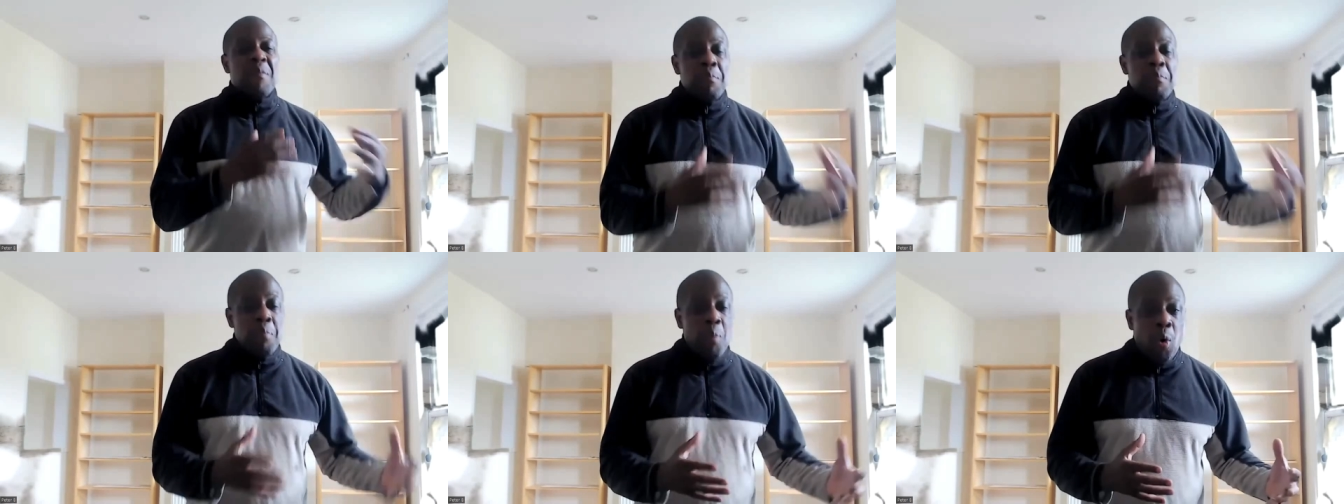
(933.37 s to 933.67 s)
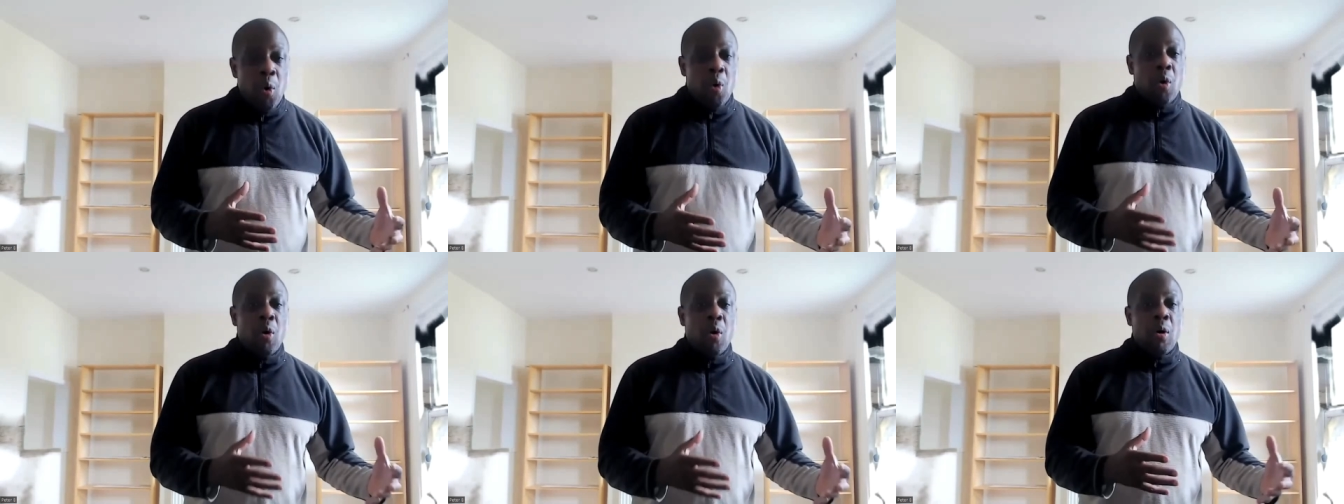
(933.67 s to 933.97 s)

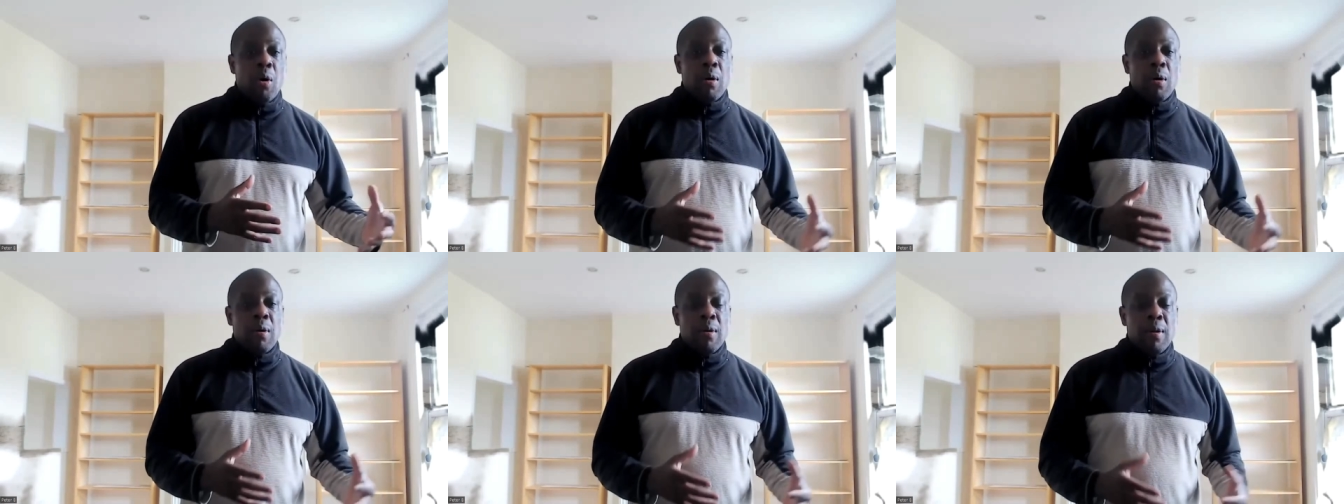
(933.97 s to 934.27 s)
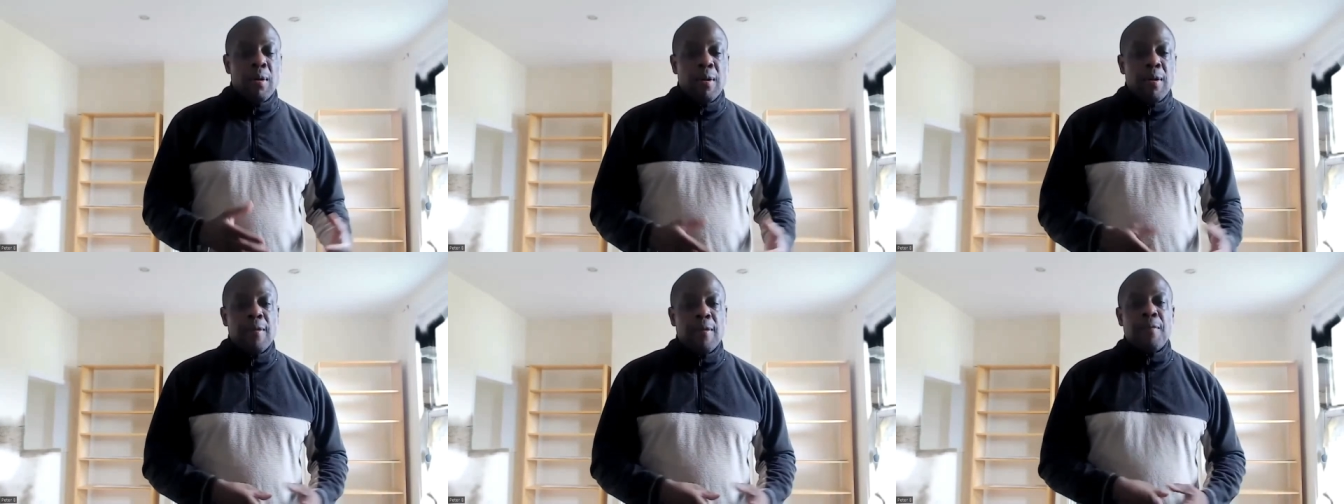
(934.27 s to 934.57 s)
more
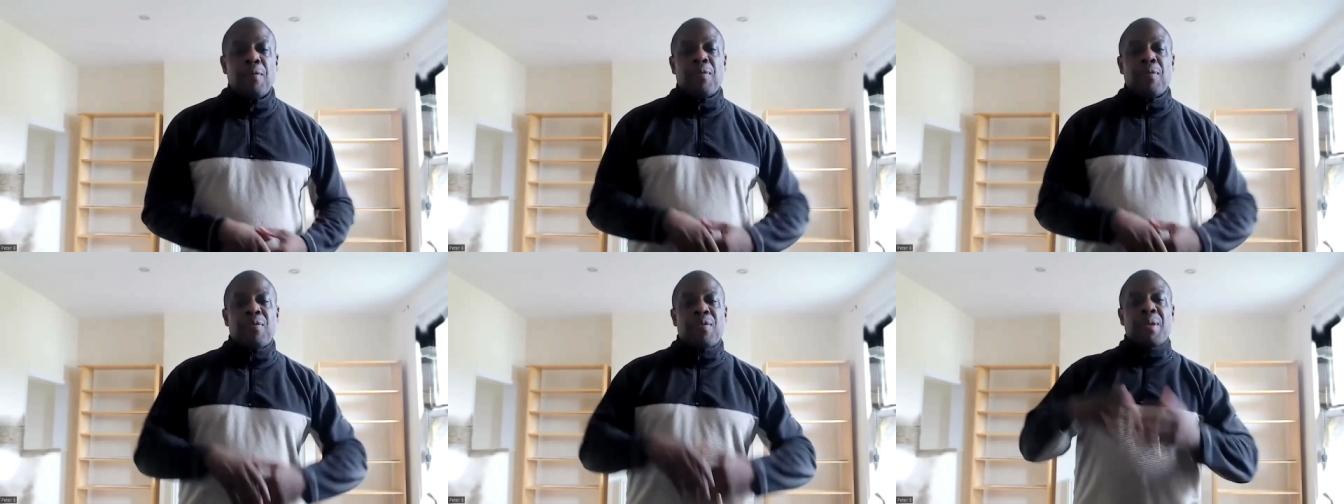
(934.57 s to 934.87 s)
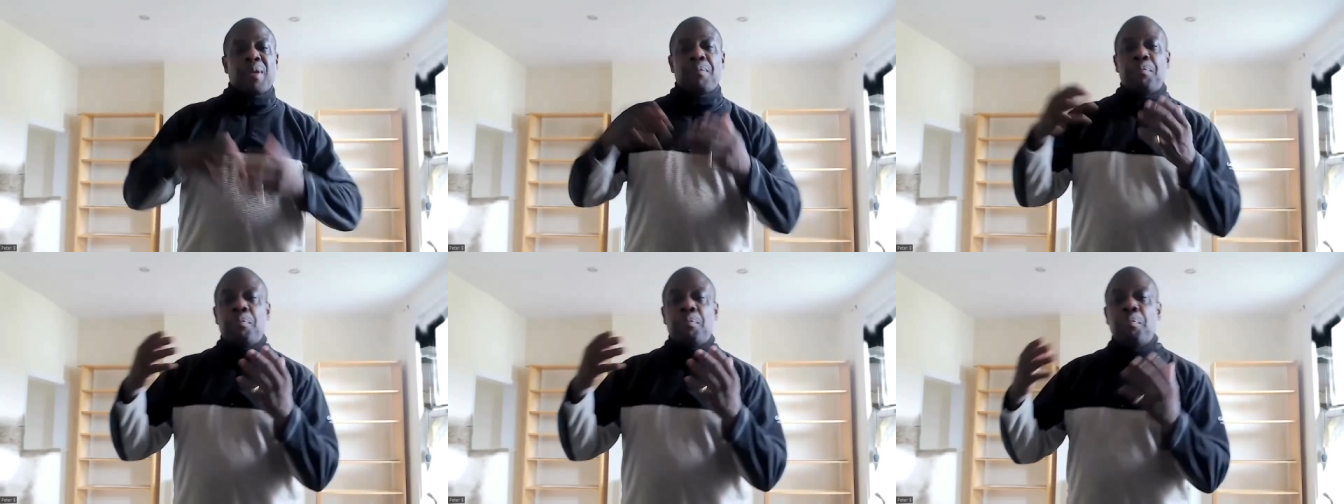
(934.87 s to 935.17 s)

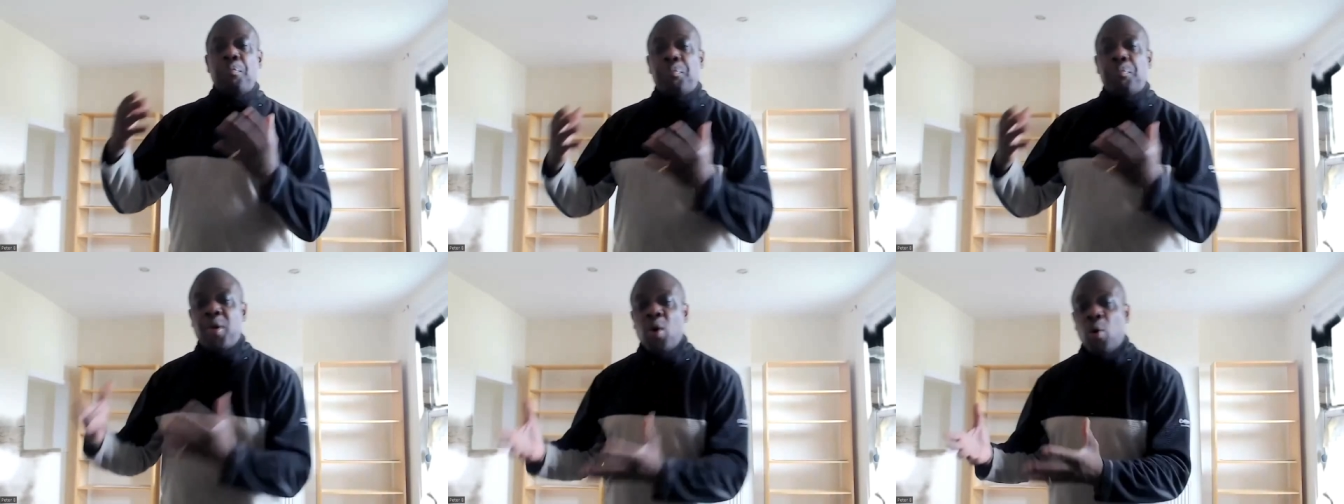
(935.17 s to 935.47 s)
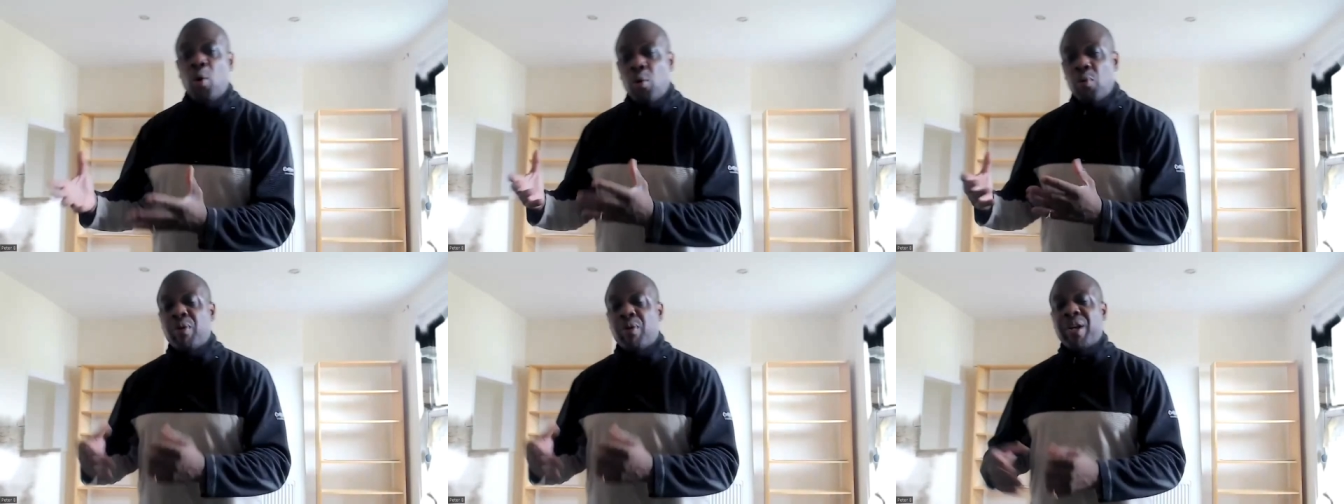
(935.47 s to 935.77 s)
than
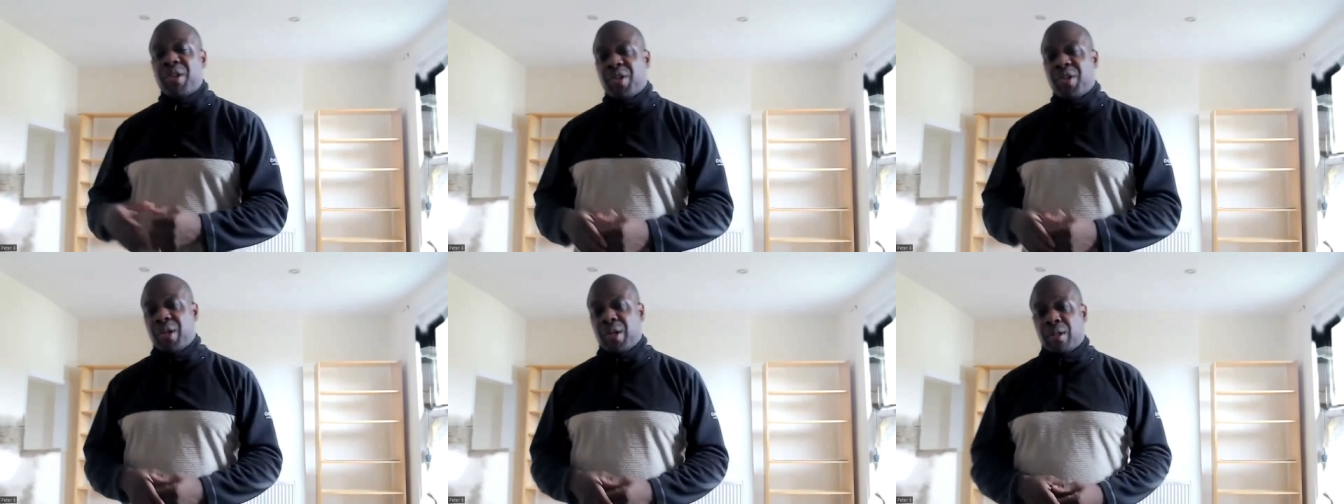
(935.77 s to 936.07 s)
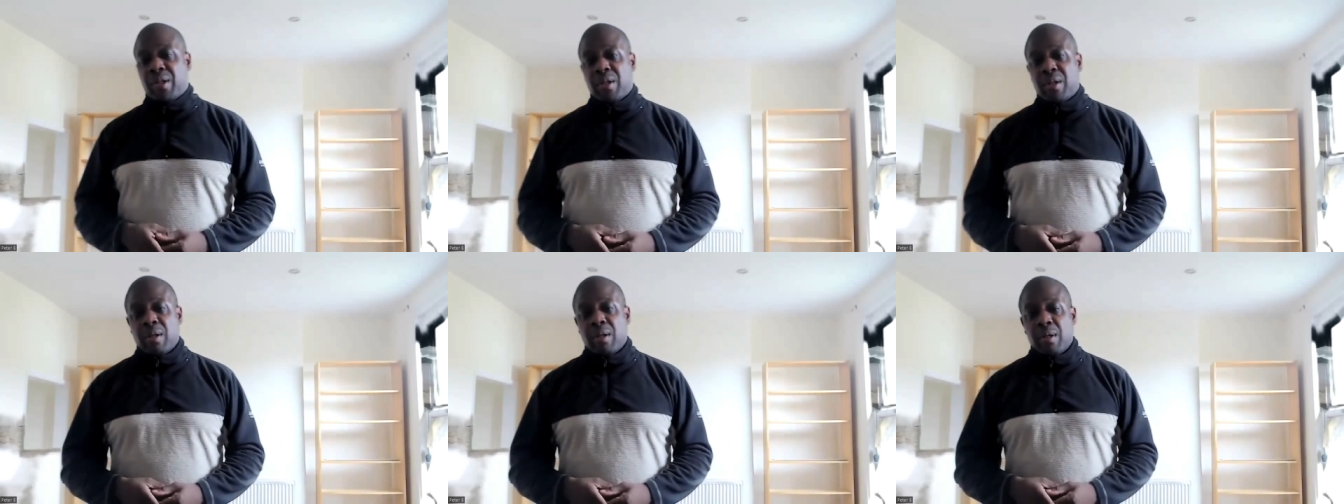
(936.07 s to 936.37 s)
pure
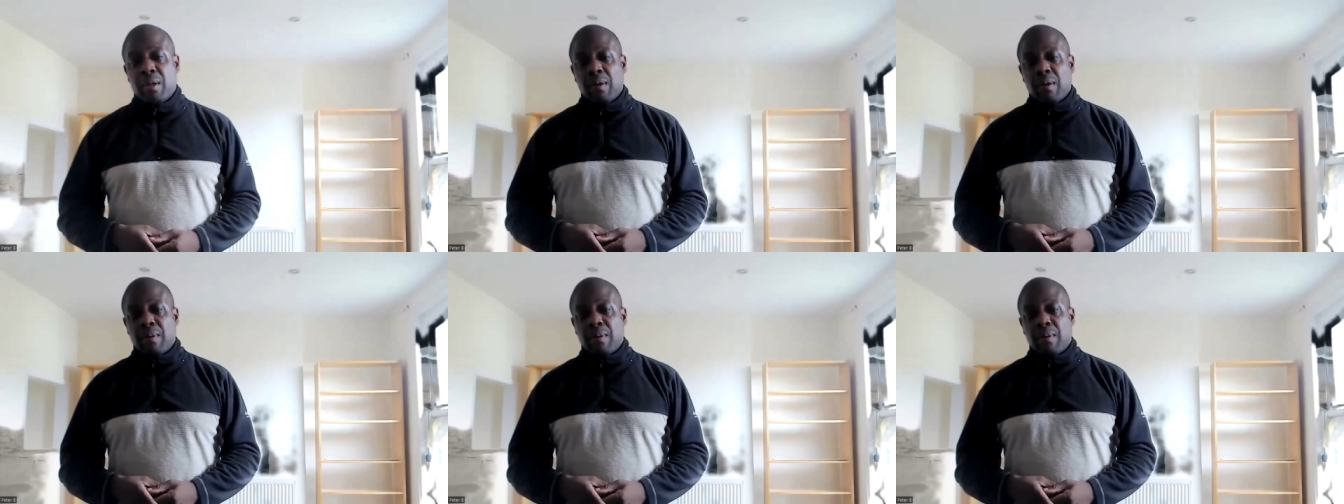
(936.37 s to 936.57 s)
riches.